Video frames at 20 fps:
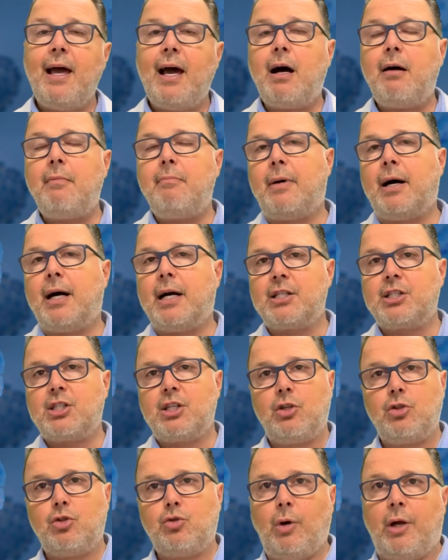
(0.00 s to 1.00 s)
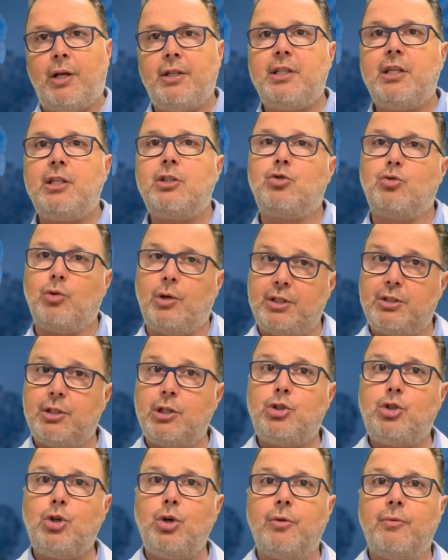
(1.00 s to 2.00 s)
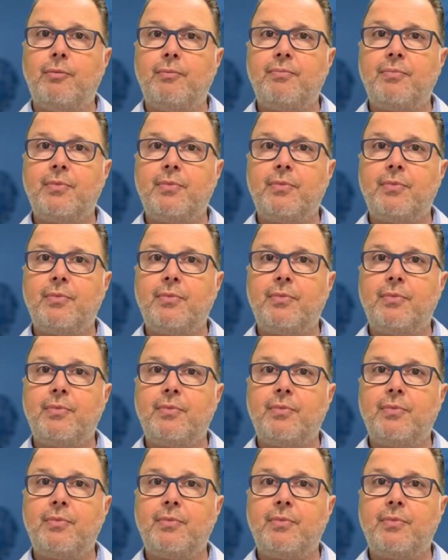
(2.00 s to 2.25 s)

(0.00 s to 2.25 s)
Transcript: and March 2022.